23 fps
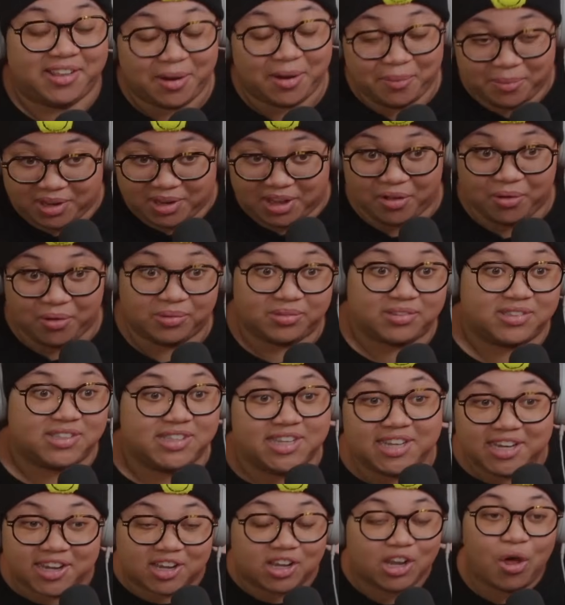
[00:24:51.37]
There we go.
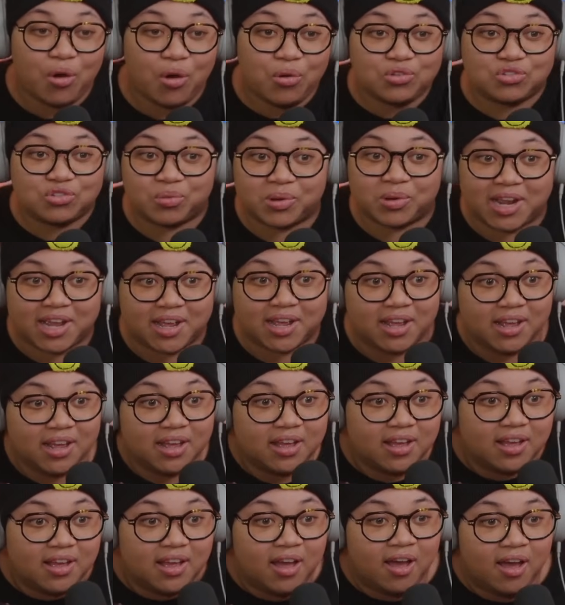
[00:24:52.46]
See, it glows when it...
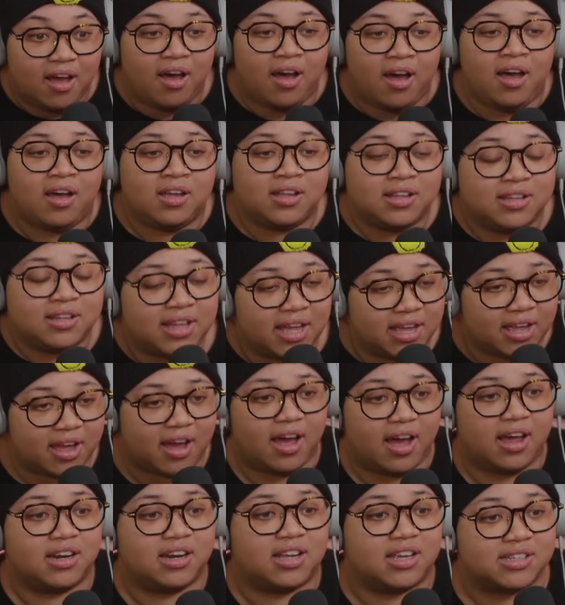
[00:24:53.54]
Oh, thank
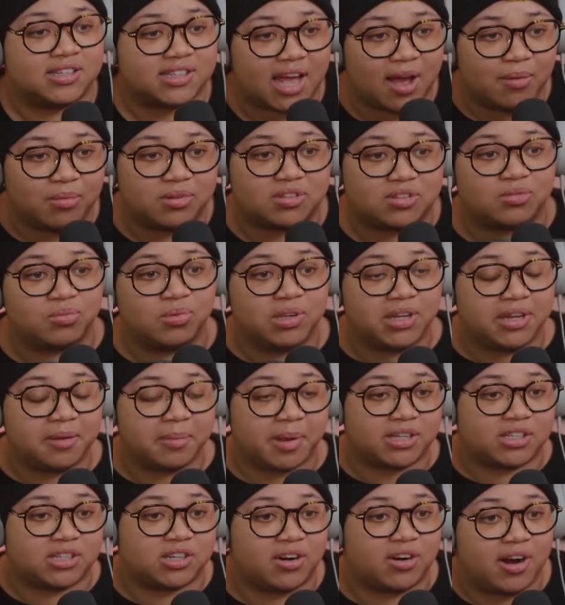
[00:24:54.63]
God, because I was really
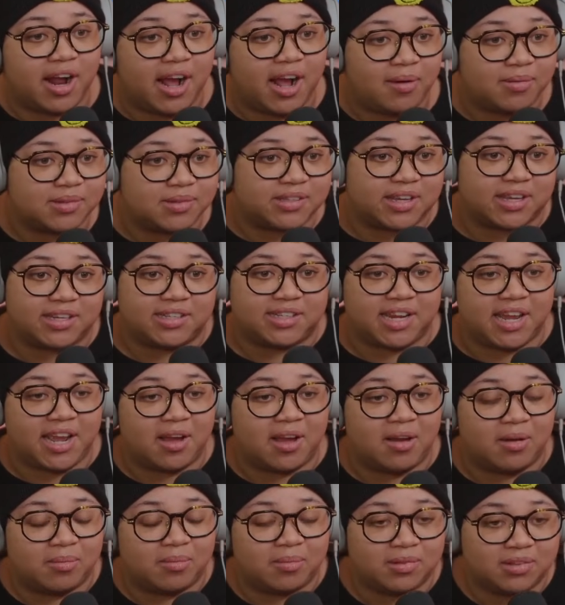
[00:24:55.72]
about to cry. I was like,
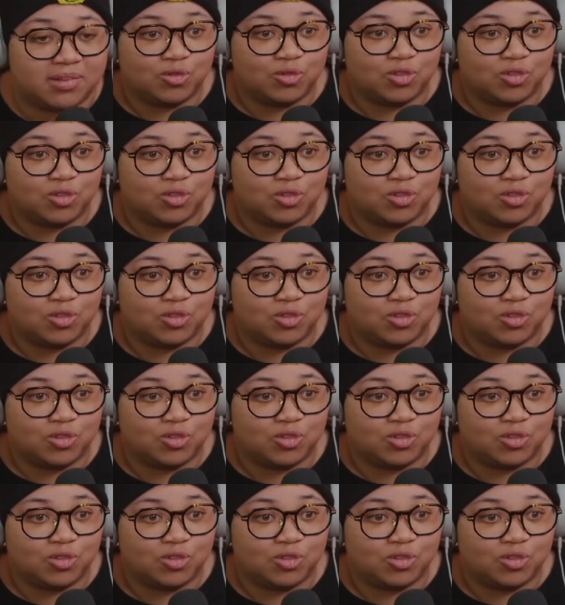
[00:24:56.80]
damn.